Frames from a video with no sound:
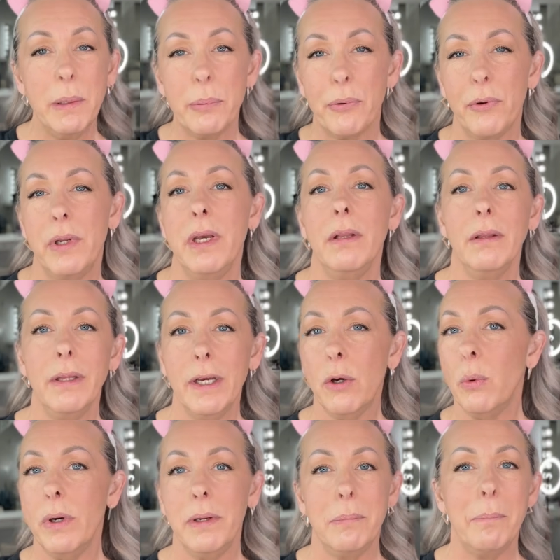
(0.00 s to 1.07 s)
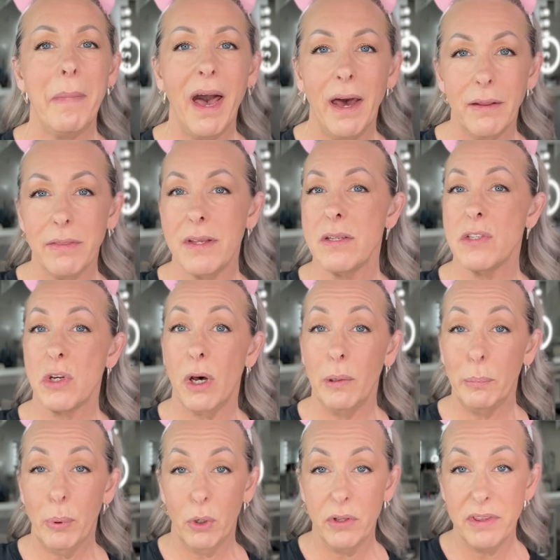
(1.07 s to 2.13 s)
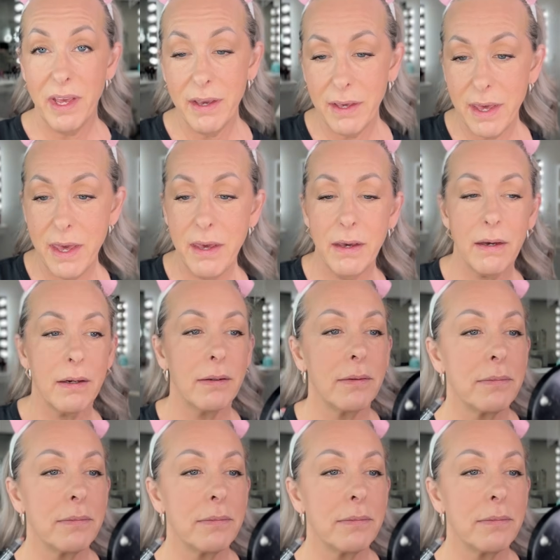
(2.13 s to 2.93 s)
pretty liquid matte that's called Birthday Cake.